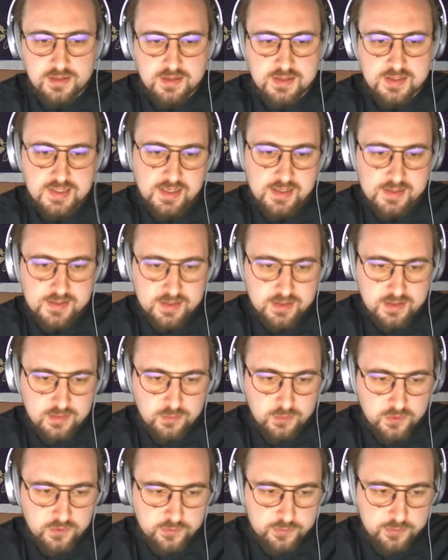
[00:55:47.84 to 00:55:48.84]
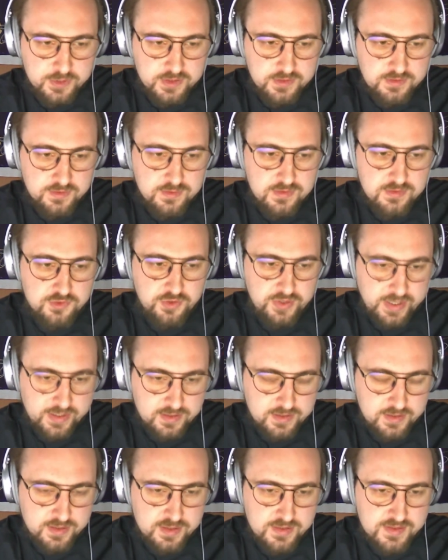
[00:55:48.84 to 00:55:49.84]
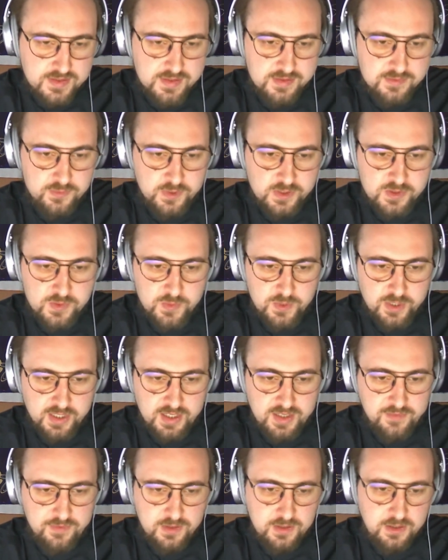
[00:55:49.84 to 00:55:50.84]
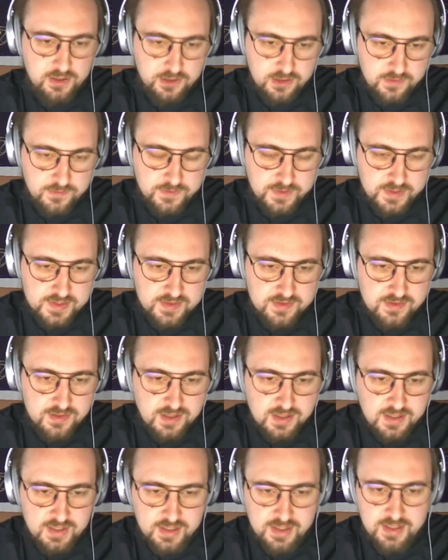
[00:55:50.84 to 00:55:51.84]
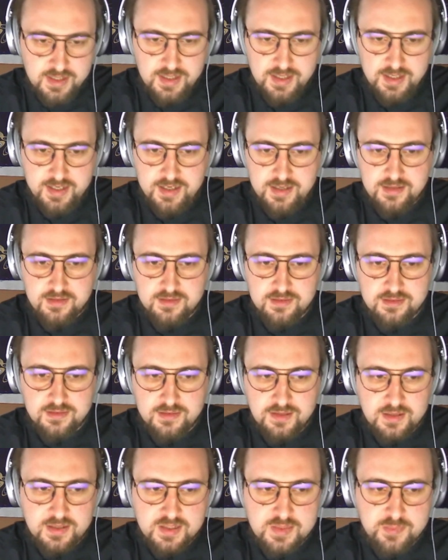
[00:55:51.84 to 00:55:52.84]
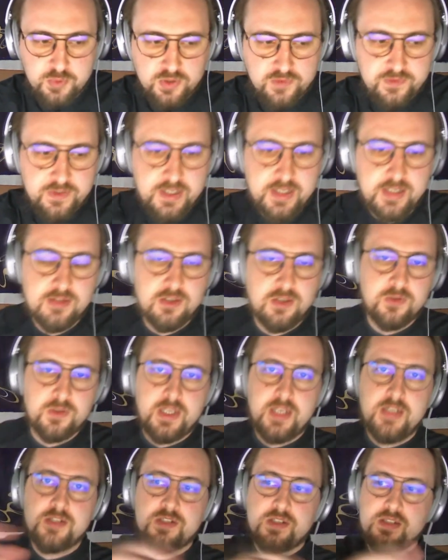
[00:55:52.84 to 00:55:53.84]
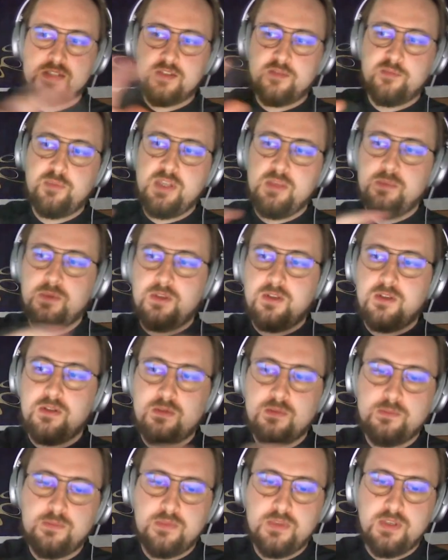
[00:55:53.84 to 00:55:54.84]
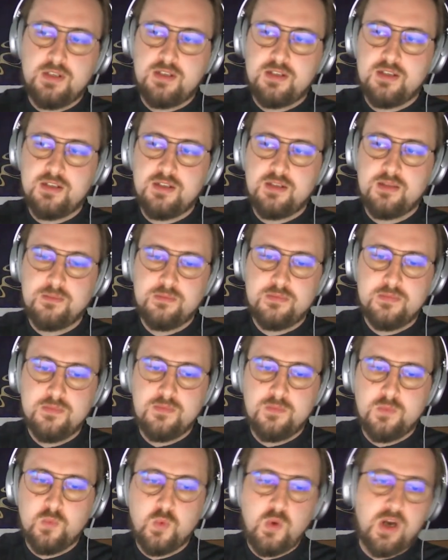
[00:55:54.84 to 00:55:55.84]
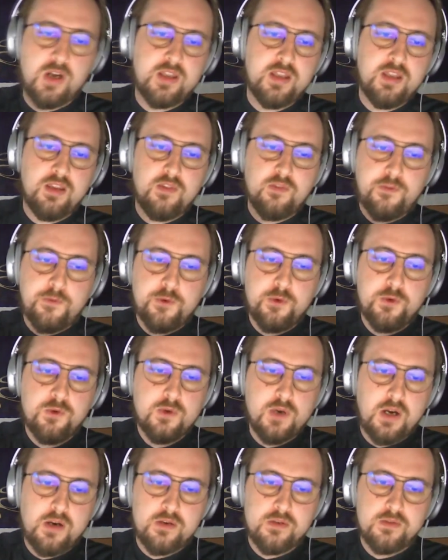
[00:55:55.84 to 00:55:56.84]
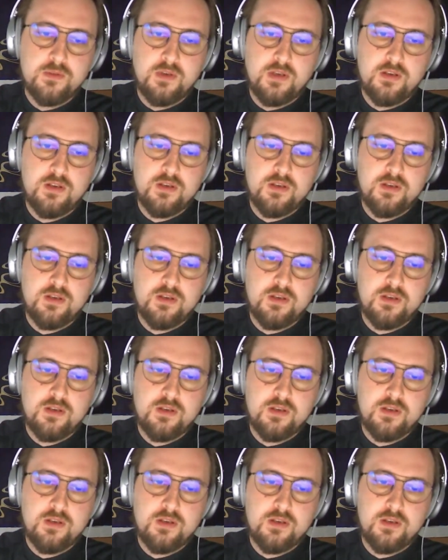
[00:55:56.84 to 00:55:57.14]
sensor movement trackers which we have in our office, and these provide locations of people walking through our